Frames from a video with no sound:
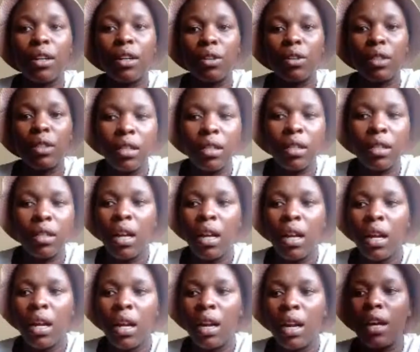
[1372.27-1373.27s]
Like, you
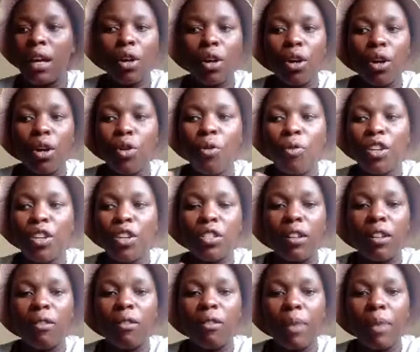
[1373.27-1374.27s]
find yourself paying
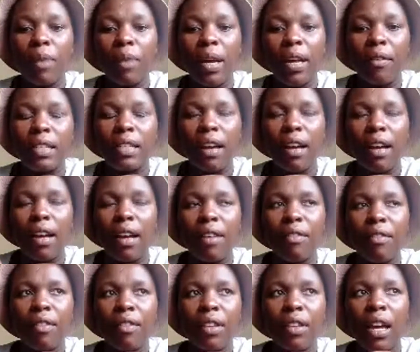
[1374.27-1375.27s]
rent, everything, and
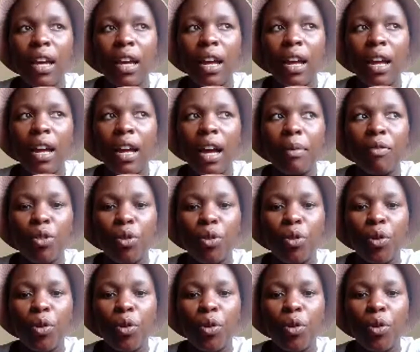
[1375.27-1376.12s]
before you know it,